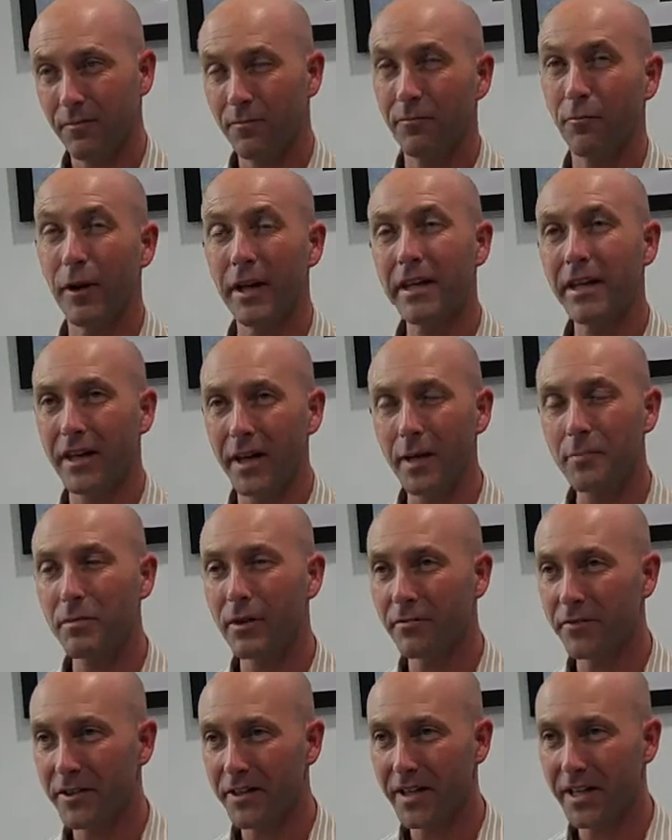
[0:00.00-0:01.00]
waking up
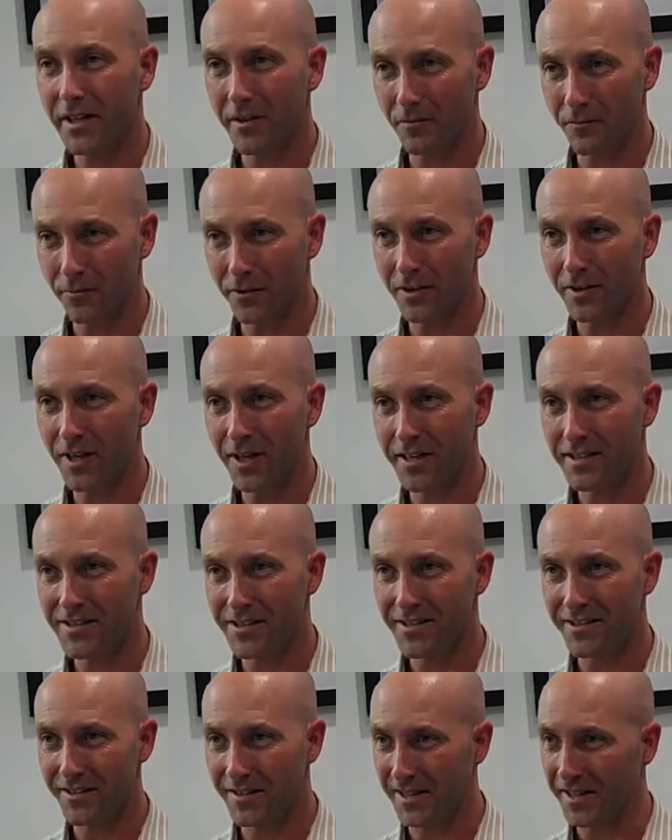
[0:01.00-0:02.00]
every day and
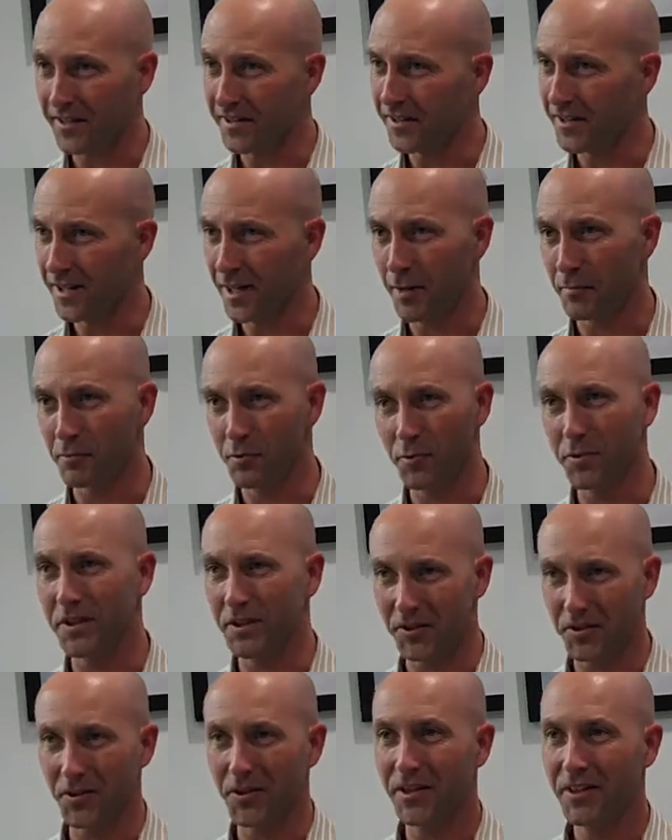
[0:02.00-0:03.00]
realizing that I'm
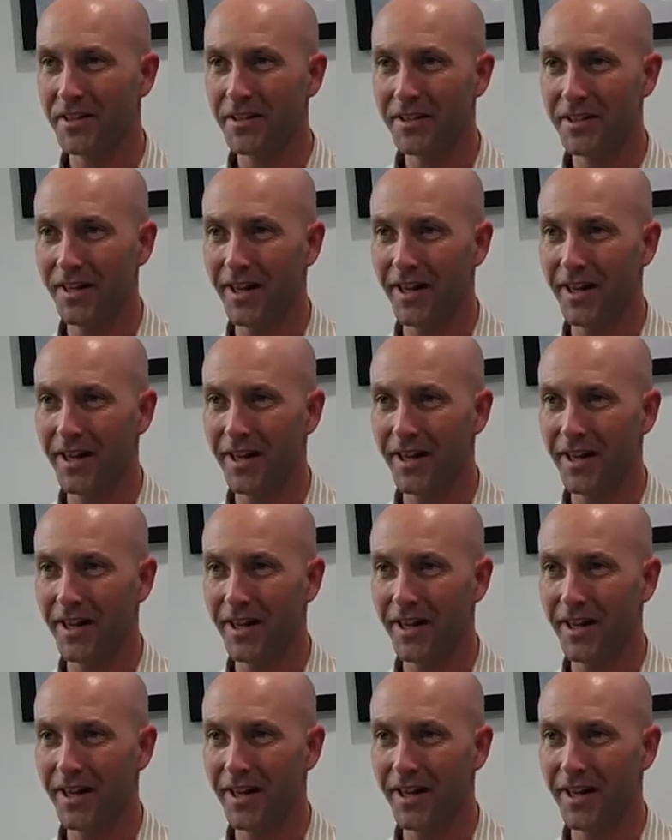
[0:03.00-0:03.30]
doing good,